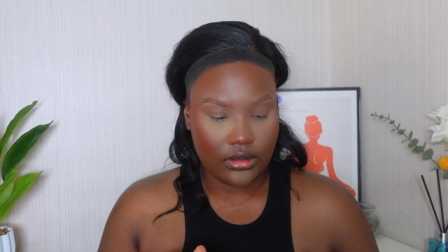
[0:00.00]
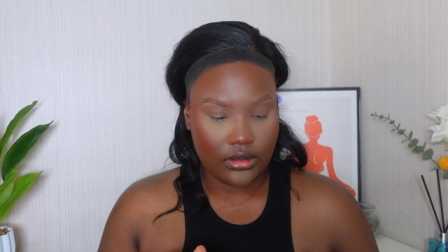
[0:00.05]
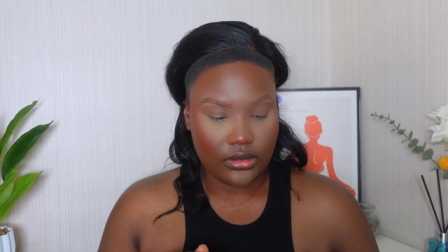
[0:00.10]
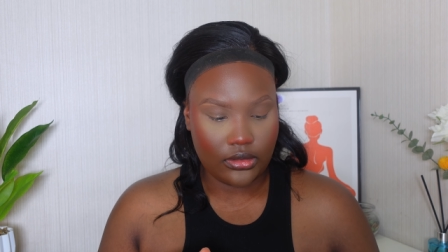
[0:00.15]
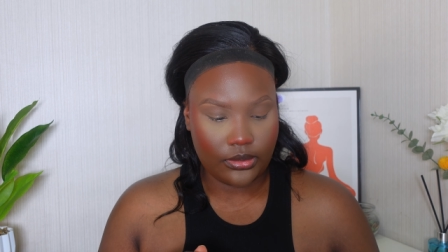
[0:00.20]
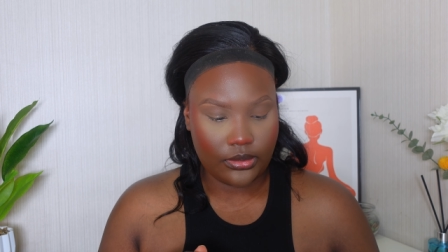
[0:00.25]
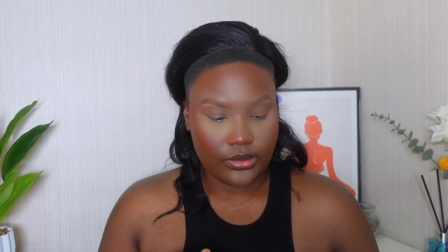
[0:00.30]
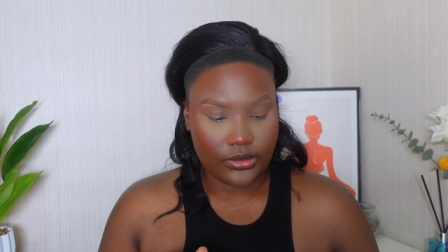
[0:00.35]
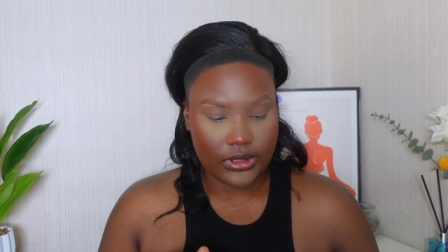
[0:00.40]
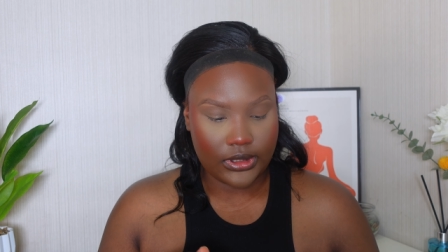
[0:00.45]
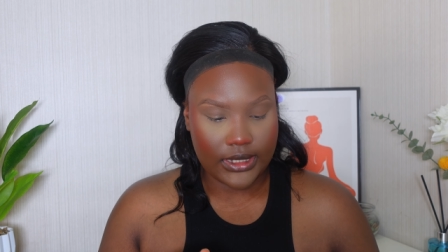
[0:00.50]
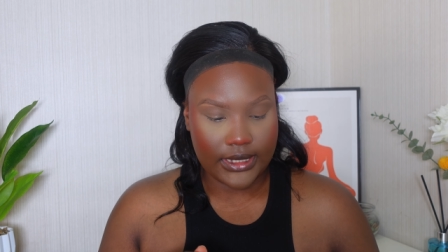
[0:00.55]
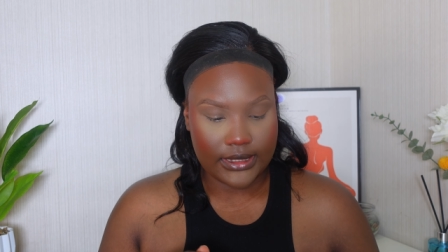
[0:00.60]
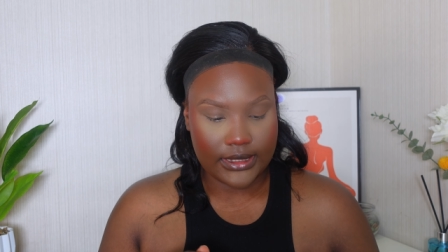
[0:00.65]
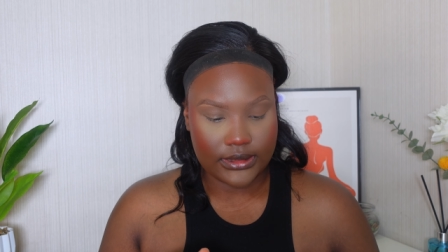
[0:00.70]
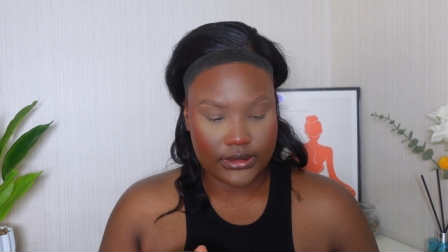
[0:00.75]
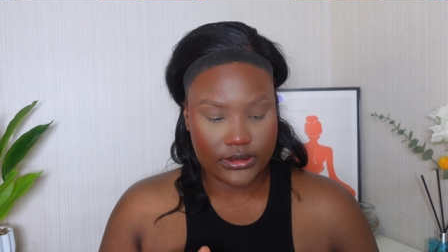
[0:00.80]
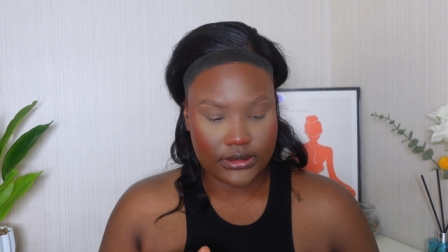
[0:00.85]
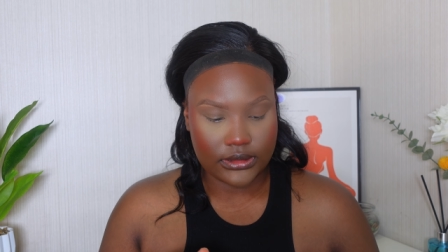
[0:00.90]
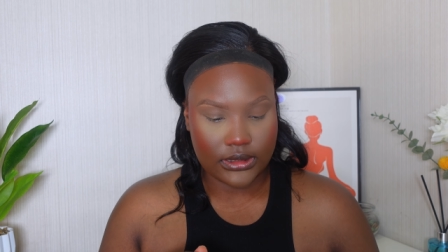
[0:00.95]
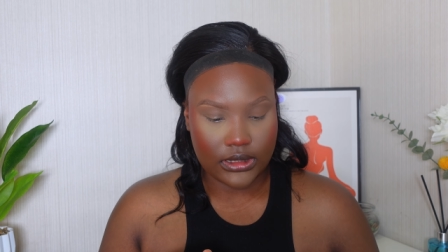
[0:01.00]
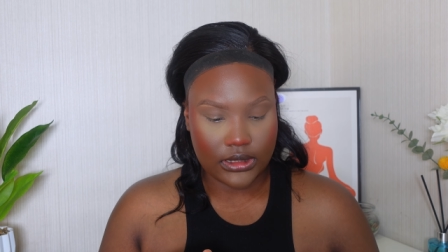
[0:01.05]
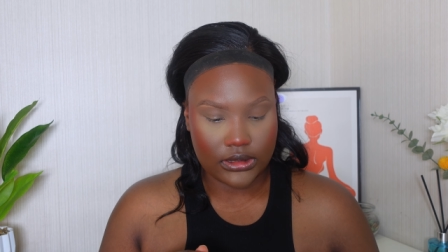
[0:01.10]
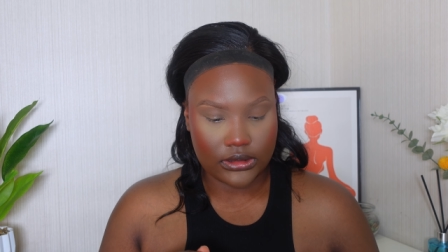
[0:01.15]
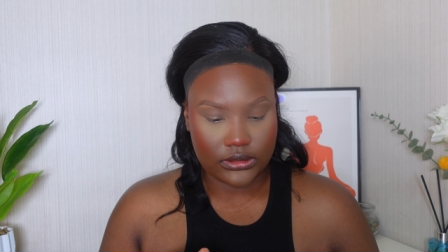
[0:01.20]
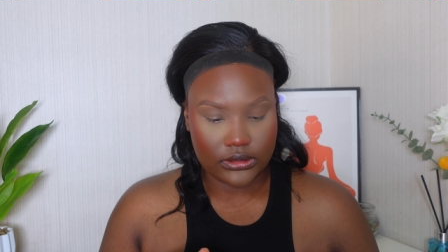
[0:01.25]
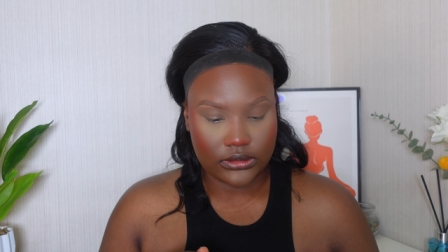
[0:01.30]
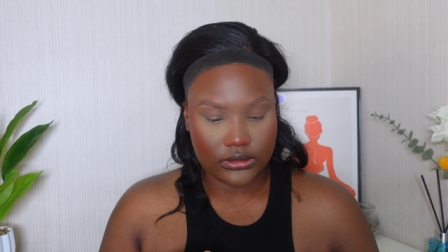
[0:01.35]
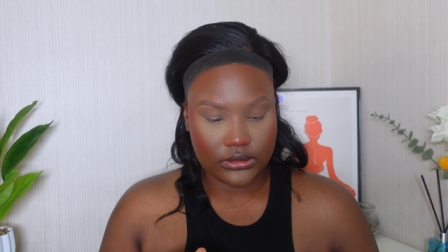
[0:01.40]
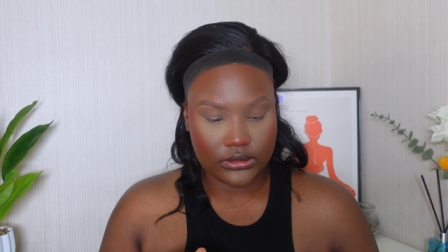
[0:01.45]
Hope you guys can
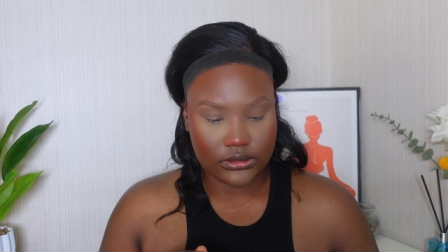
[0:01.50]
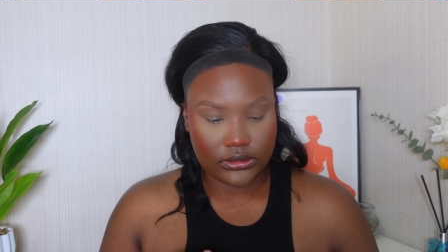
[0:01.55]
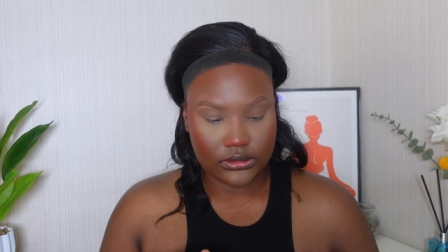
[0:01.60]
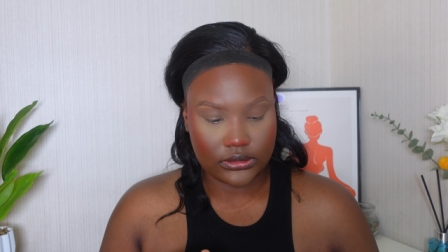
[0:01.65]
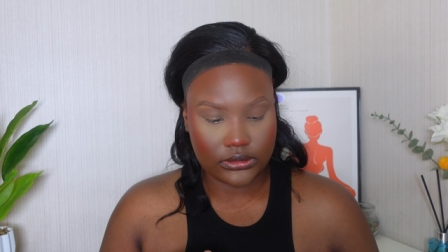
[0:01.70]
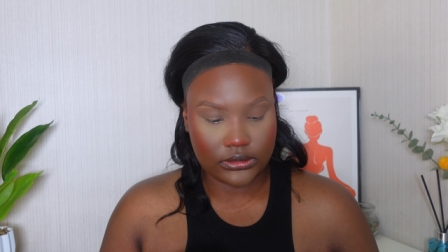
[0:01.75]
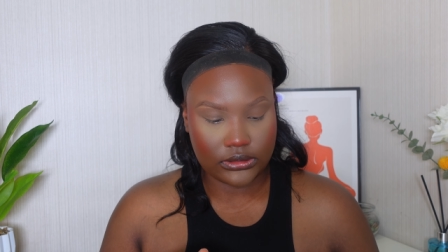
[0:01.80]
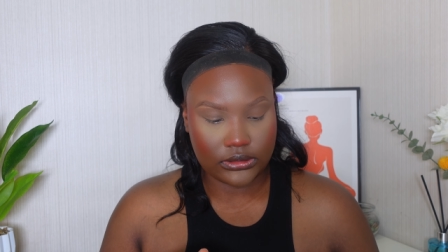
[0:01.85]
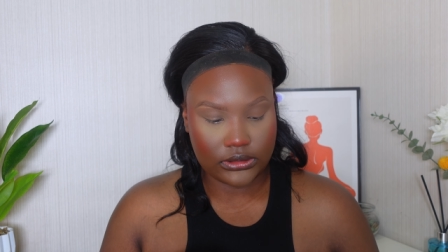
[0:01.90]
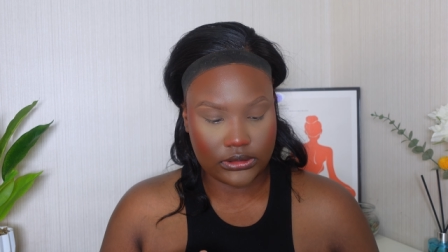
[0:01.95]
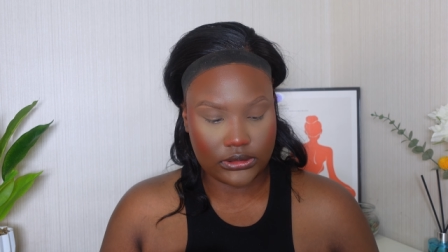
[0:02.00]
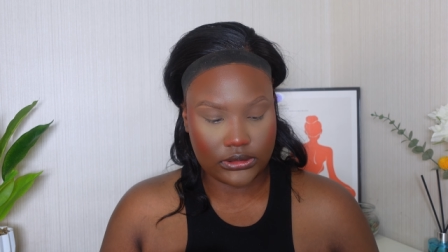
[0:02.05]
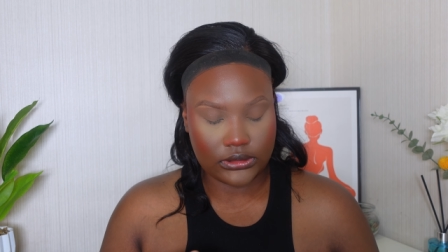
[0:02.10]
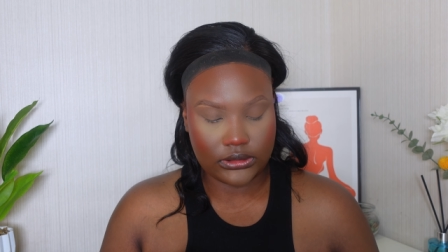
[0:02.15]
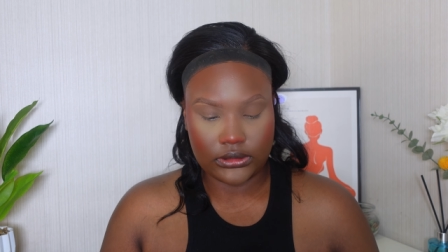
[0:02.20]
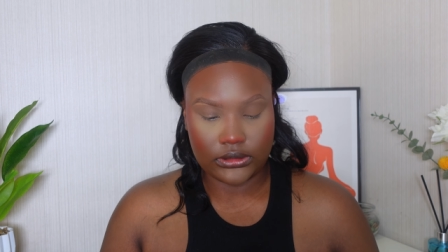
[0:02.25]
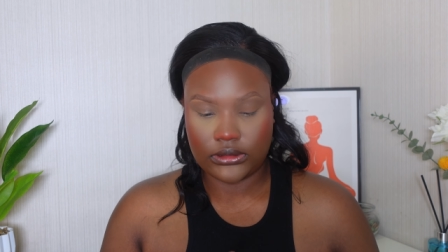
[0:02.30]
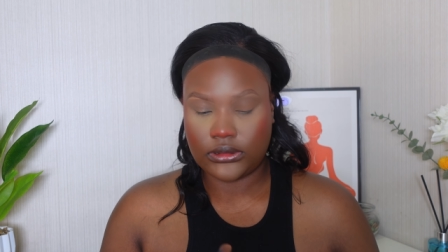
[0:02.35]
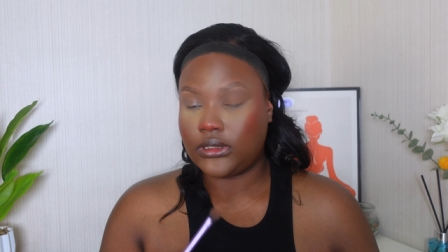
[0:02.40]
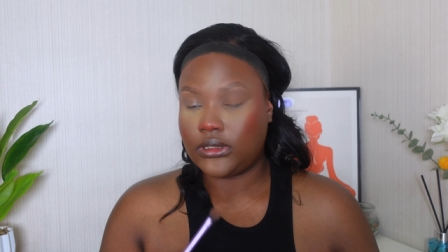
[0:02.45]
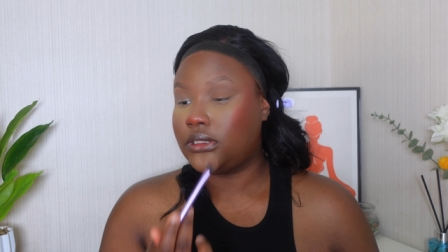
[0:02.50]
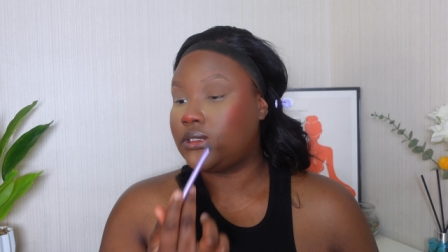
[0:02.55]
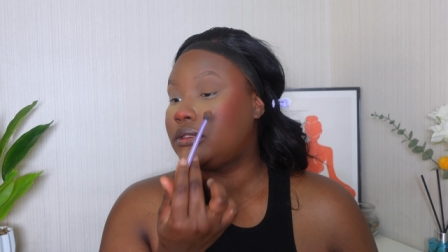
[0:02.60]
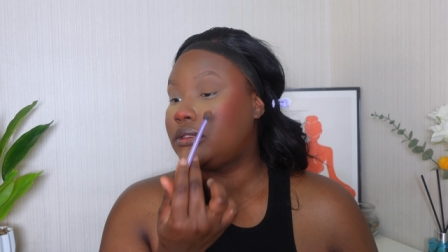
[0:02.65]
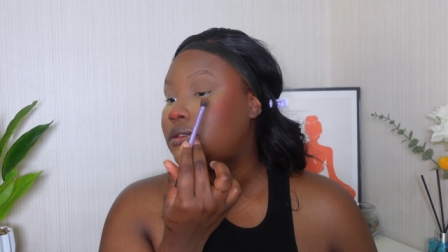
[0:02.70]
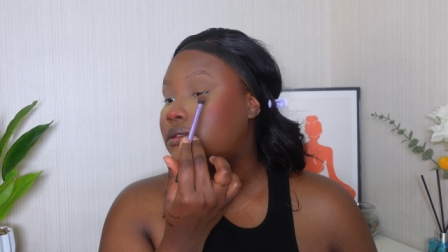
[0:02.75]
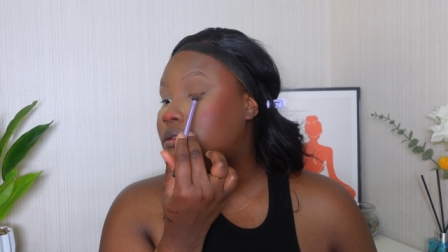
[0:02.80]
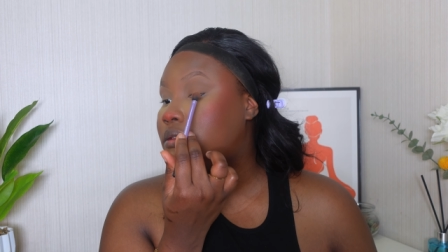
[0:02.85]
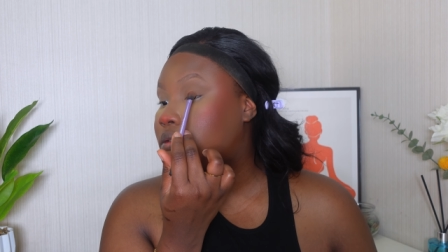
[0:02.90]
see that.